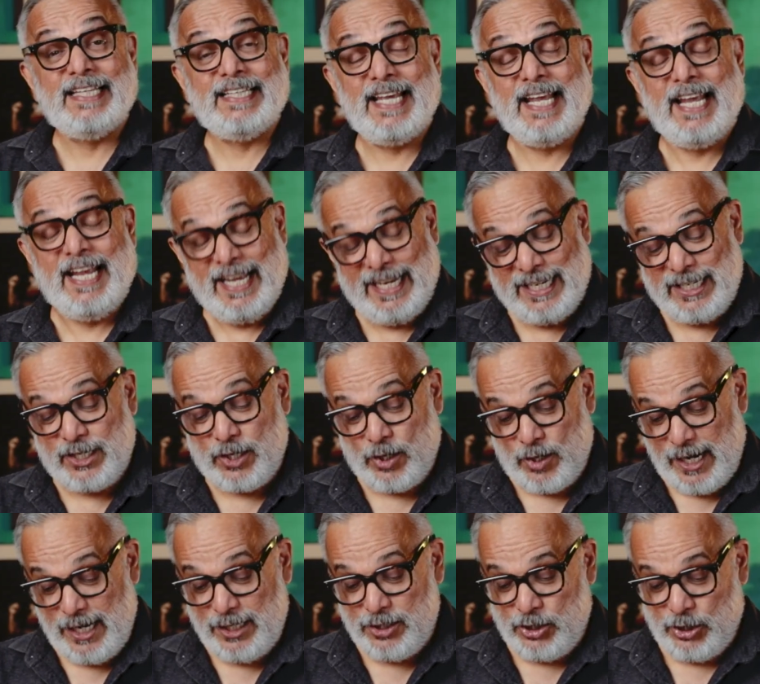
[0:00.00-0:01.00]
they
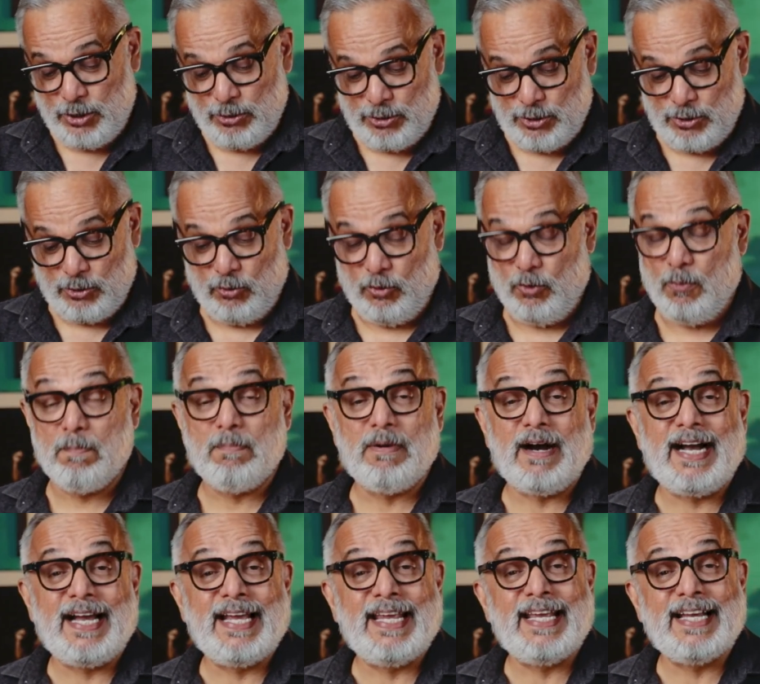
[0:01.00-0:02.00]
encourage you to
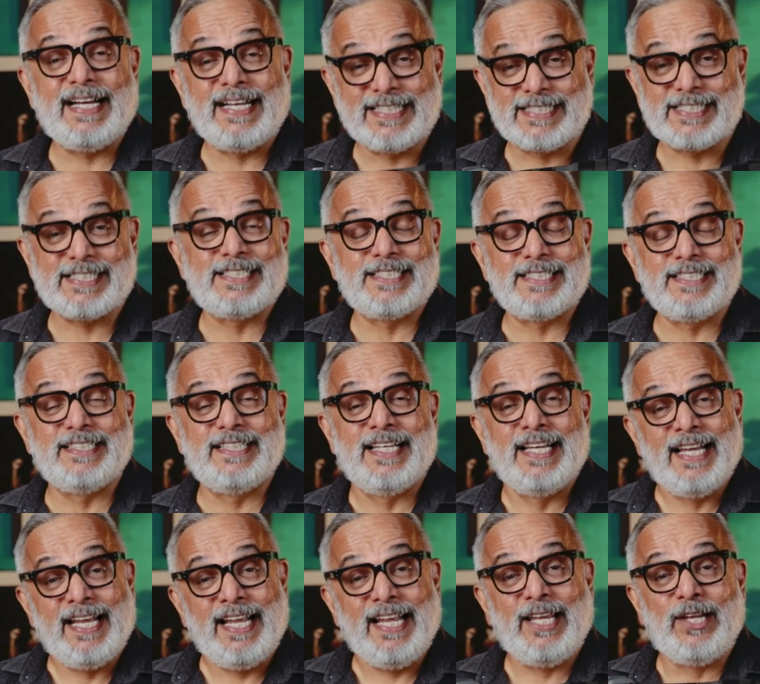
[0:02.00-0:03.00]
buy a certain,
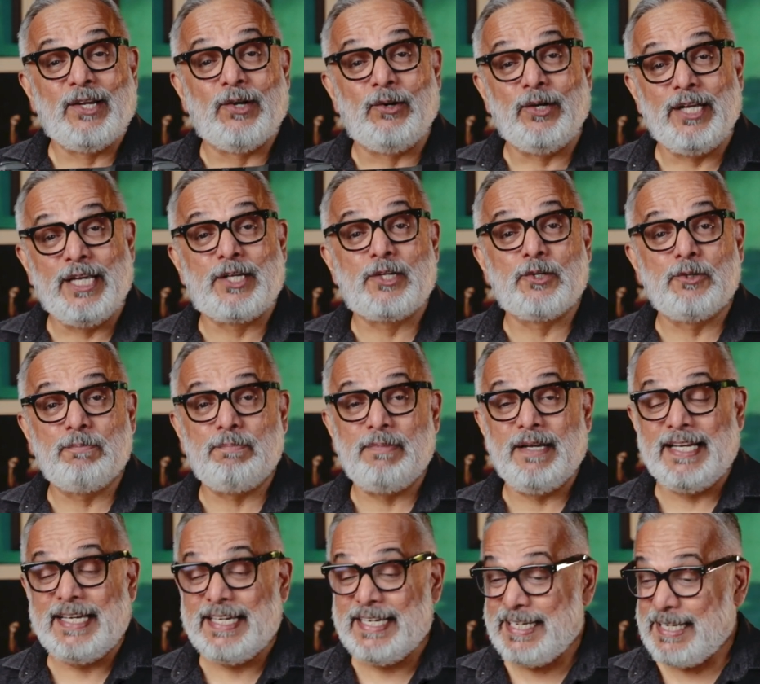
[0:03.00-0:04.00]

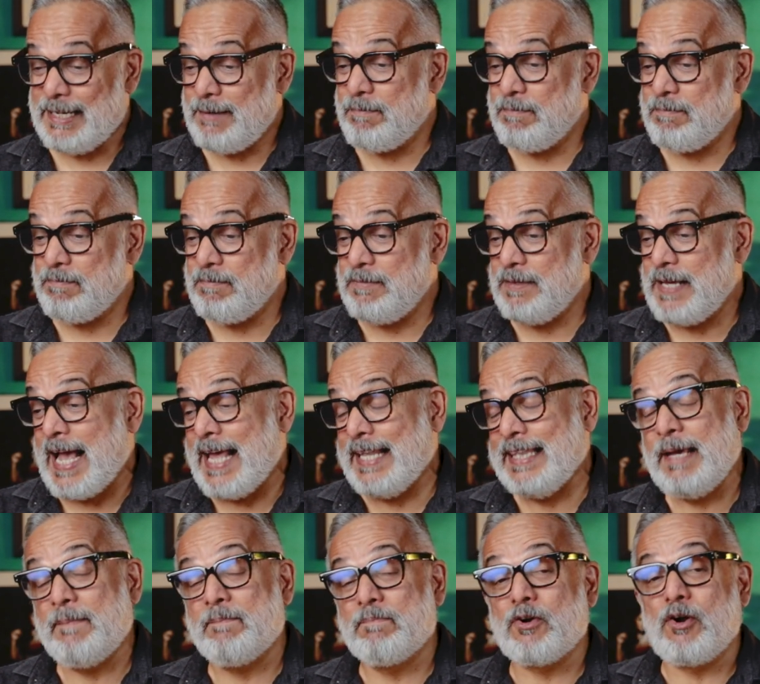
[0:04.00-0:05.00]
equipment, and
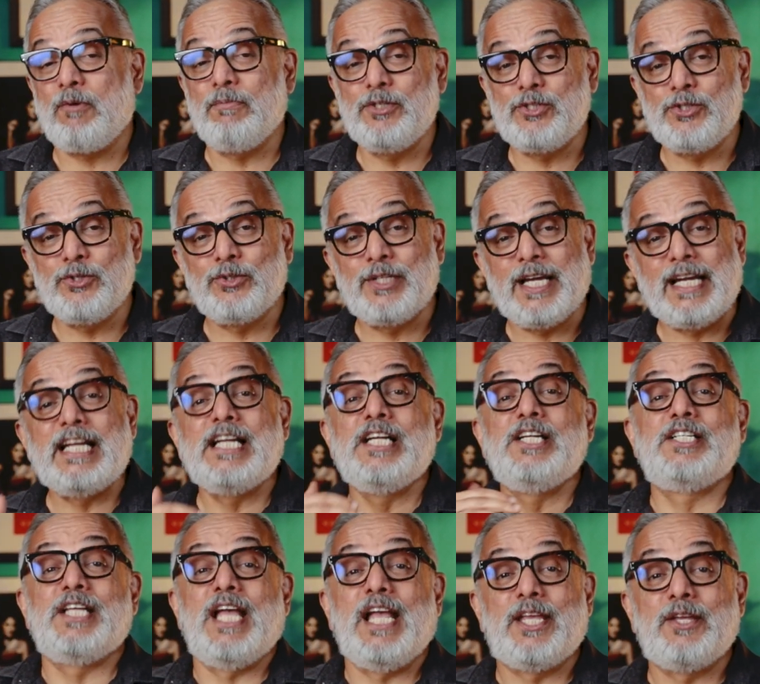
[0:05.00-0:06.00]
they promise you that
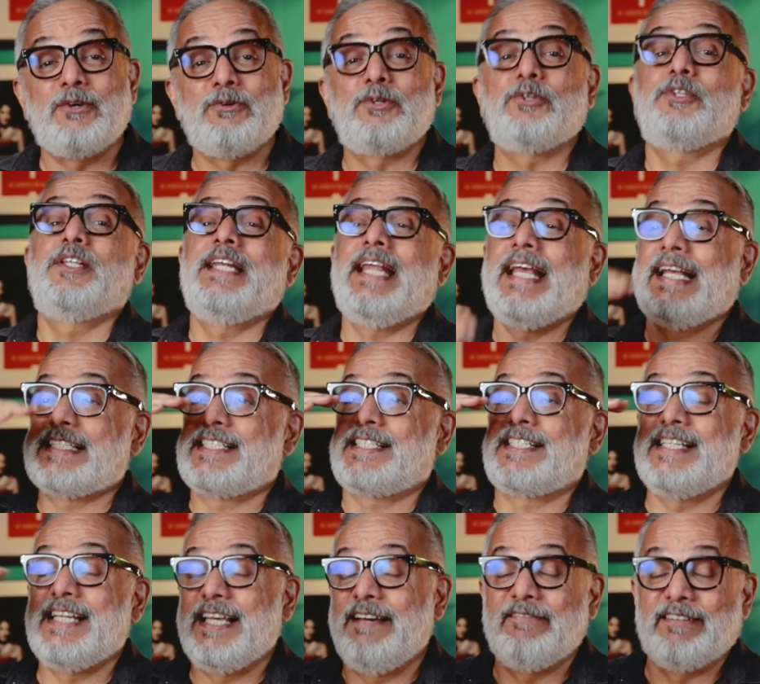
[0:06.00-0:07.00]
it'll take you to the next
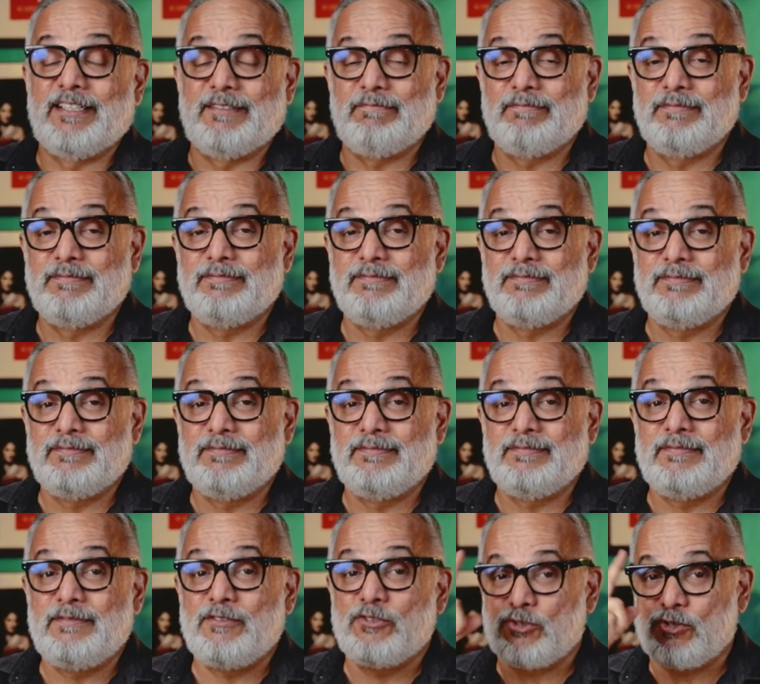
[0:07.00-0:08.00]
level.
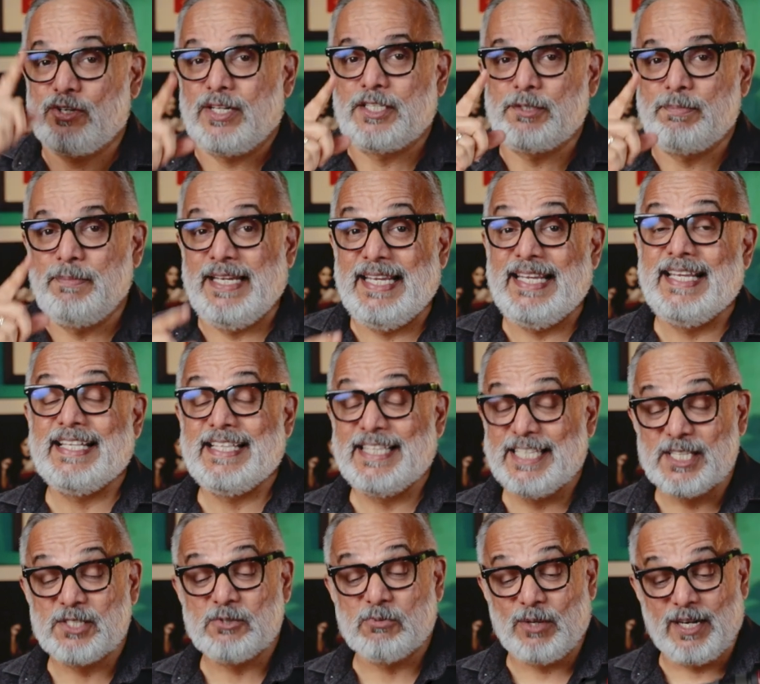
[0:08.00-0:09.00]
Trust me,
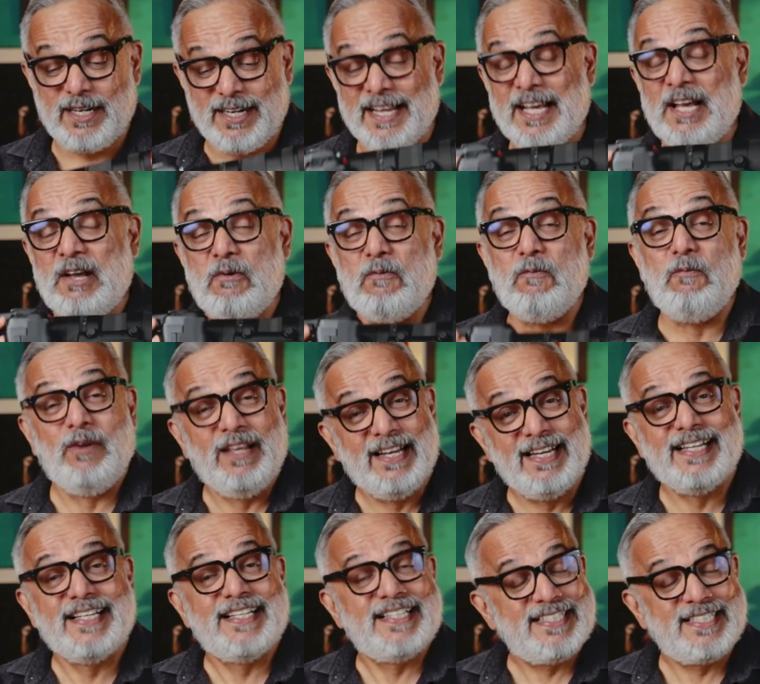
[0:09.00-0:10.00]
this one
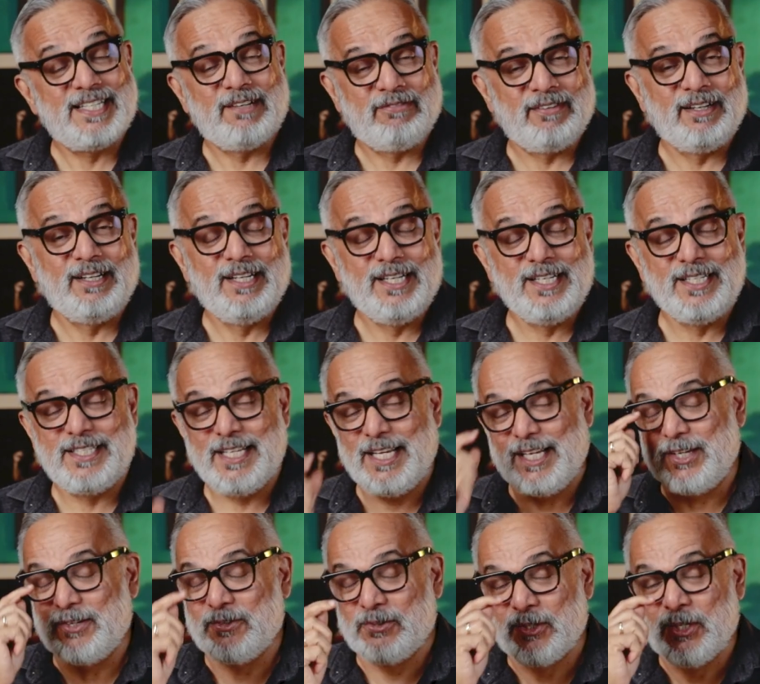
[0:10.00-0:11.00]
will definitely
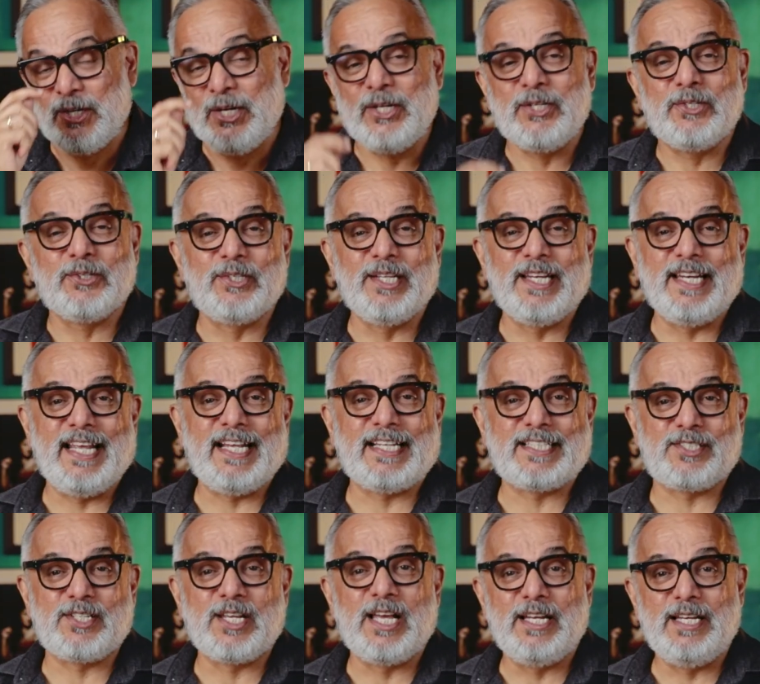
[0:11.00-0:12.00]
take you to the
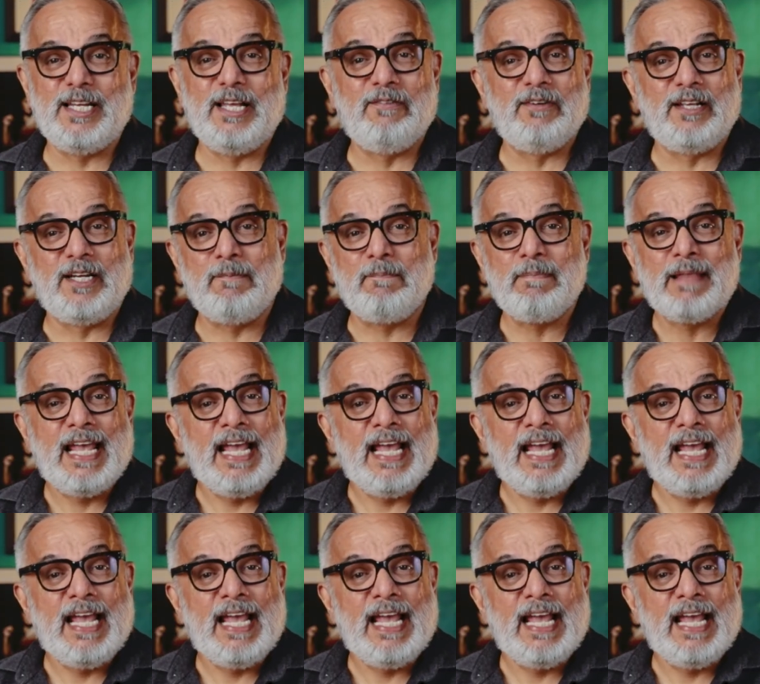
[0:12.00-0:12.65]
next level.